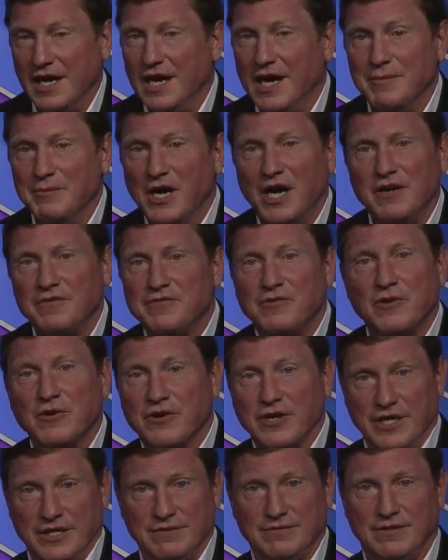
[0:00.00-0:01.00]
I'm all
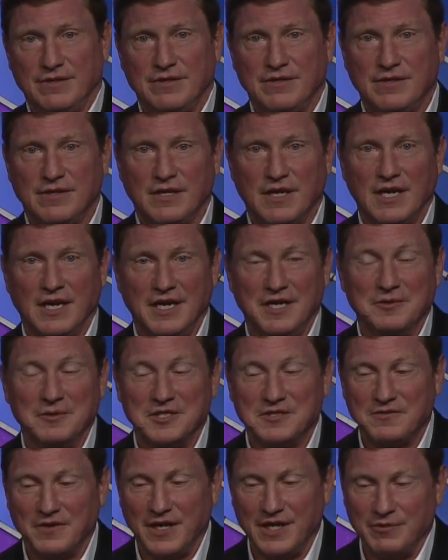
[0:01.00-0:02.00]
for it. Uh, and it
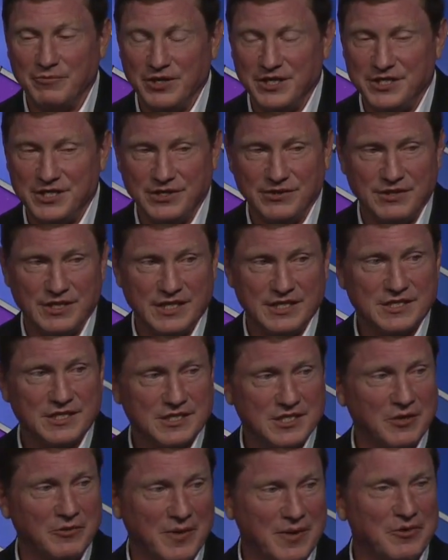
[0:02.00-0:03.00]
was funny, we do these,
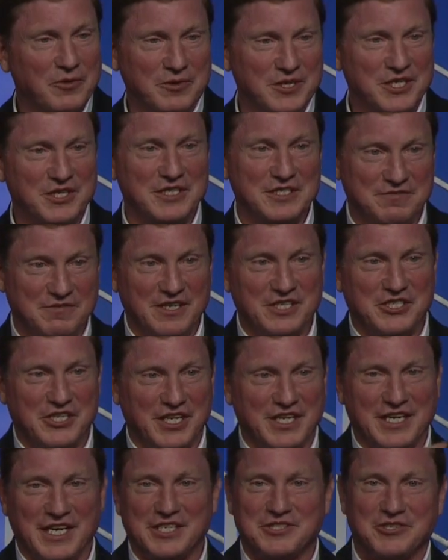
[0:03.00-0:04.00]
so remember we do these
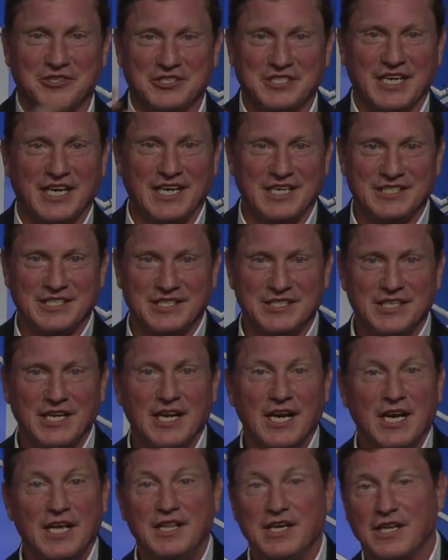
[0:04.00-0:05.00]
visioning exercises.
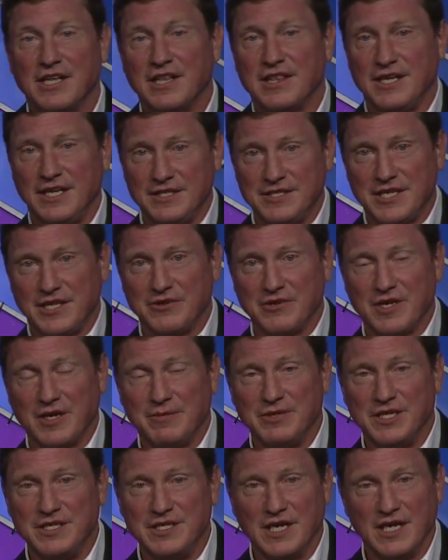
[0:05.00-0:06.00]
The other thing Southern
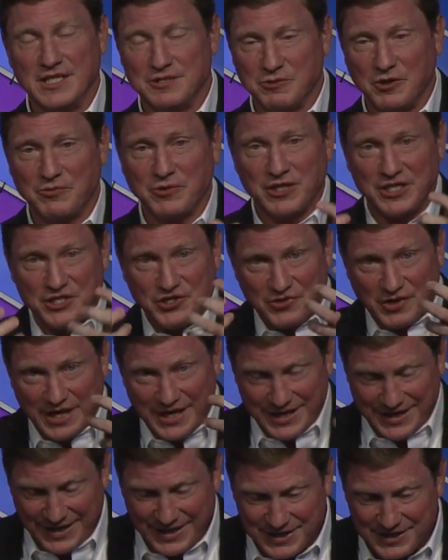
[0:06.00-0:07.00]
Company does, we really try
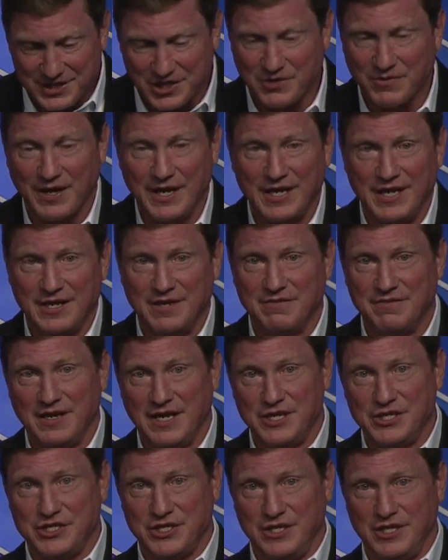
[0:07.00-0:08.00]
and integrate
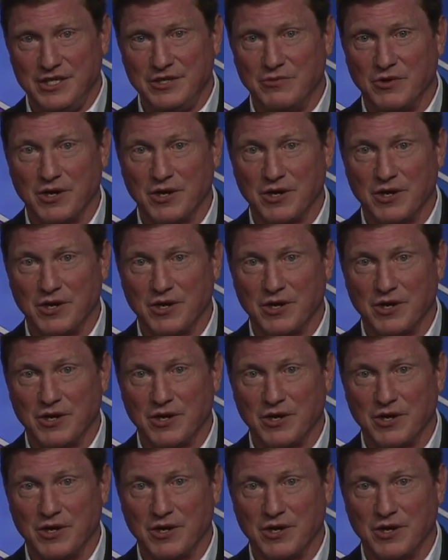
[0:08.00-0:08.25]
innovation into